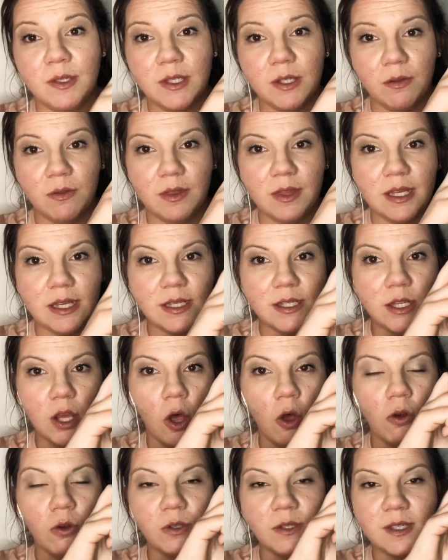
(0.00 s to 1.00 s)
so this
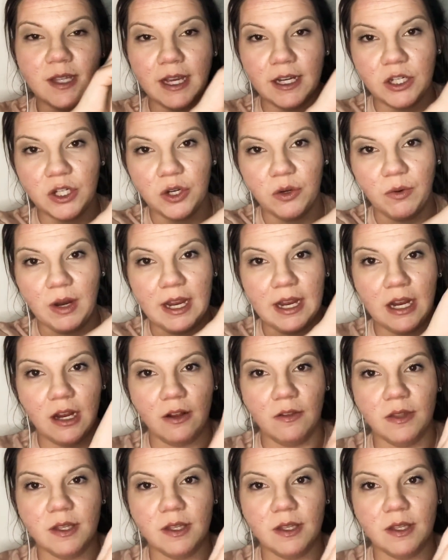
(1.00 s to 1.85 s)
whole section right here,